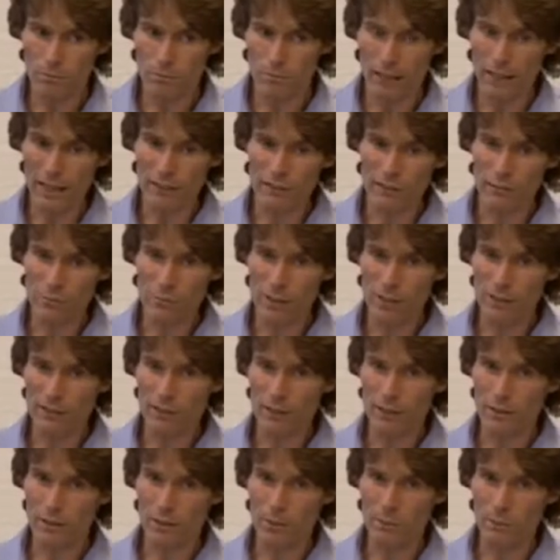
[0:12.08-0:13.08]
that's
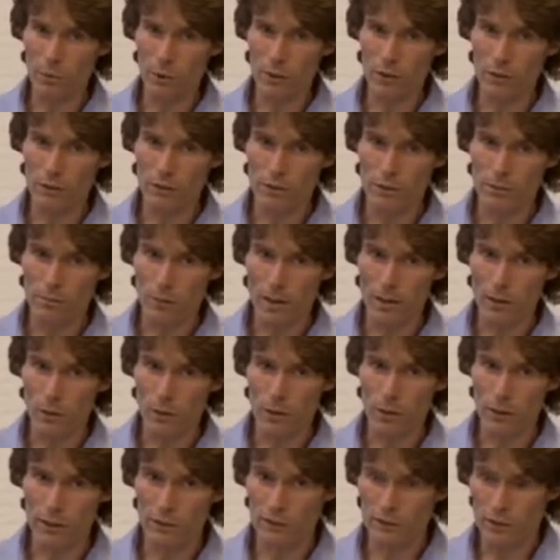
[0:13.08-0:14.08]
missing the point in many
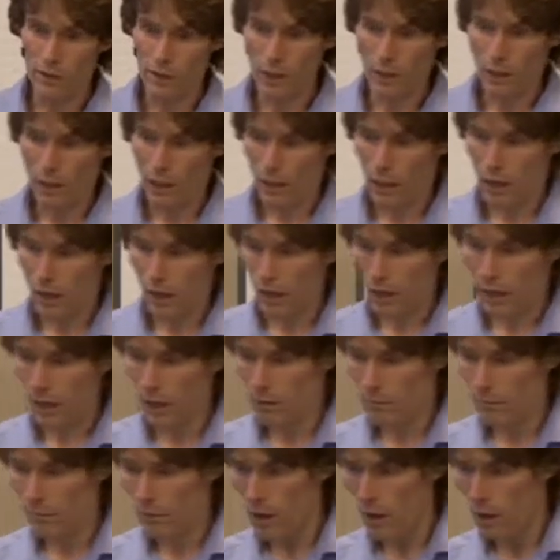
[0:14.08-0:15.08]
ways,
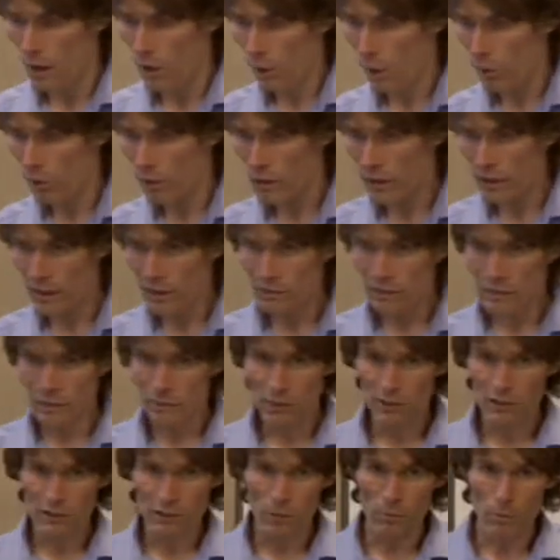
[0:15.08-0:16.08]
or it needs to
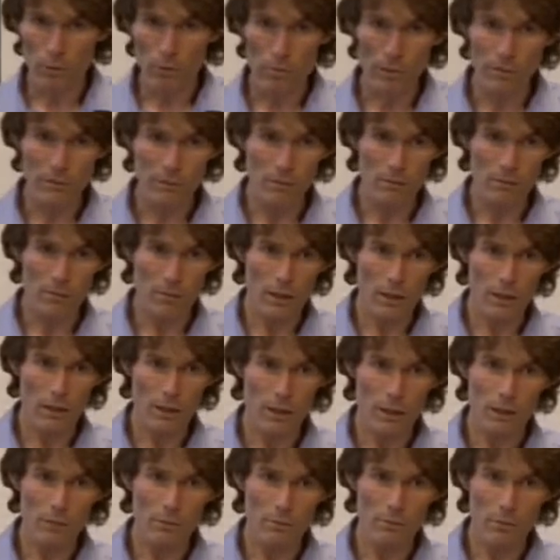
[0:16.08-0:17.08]
be supplemented
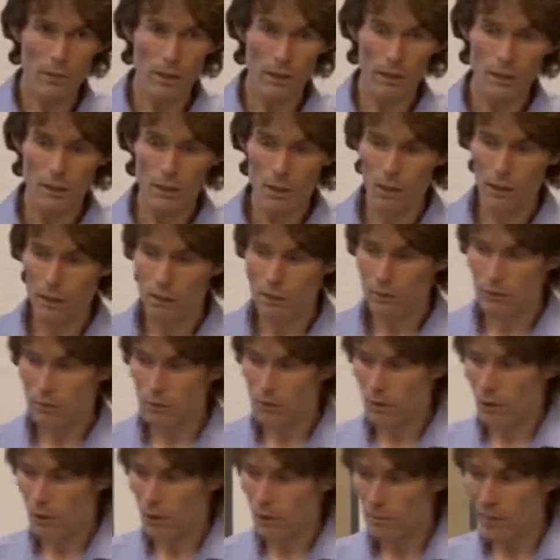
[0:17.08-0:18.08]
in
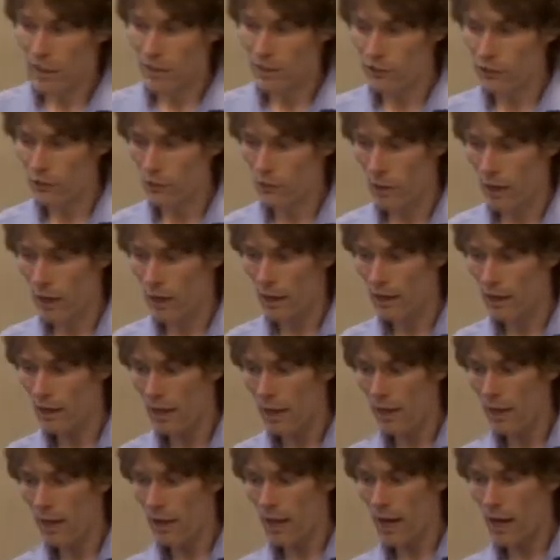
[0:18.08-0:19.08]
quite a major way,
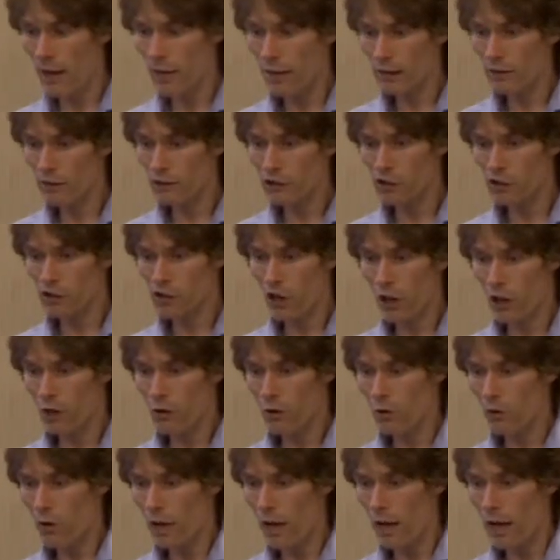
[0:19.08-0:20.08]
and then
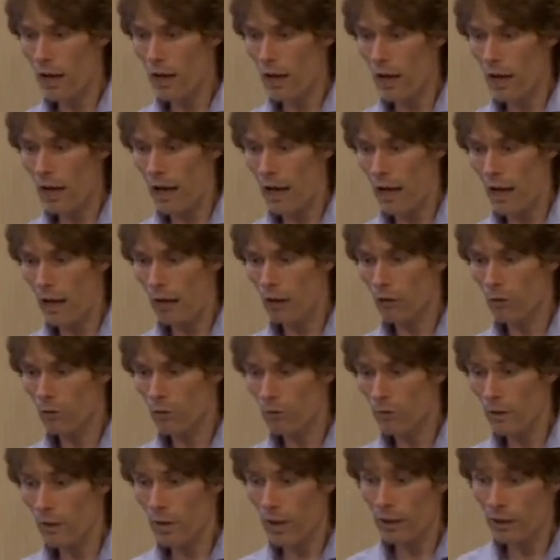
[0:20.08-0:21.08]
show
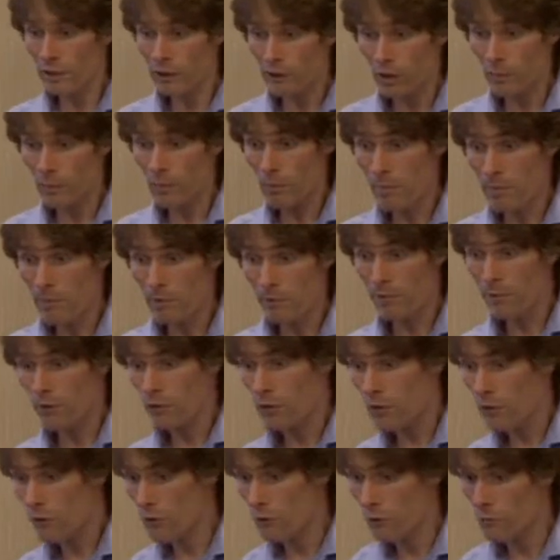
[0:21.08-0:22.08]
how, and it's supplemented
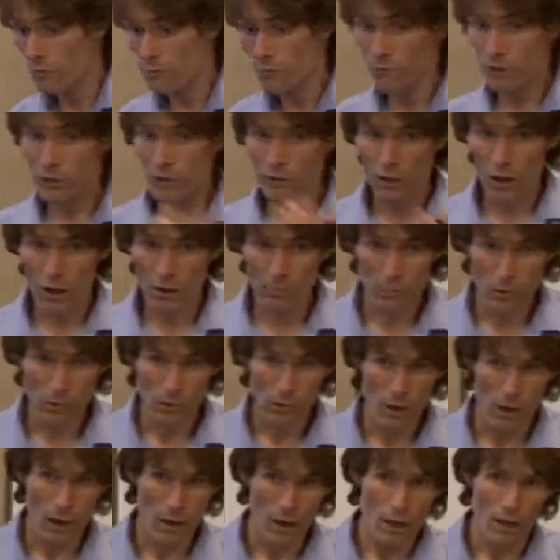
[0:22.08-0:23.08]
through, for
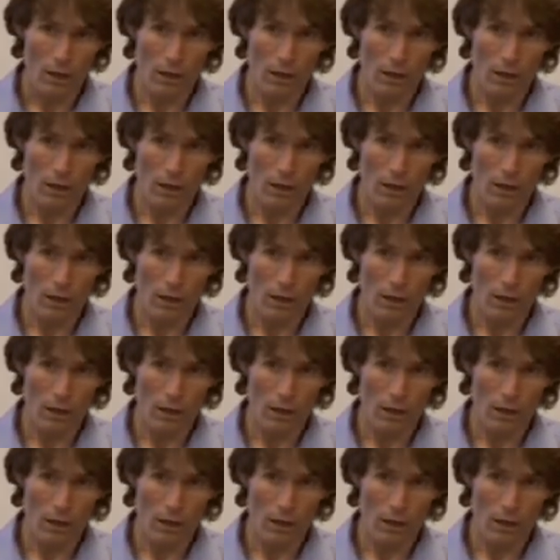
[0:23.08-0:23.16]
example,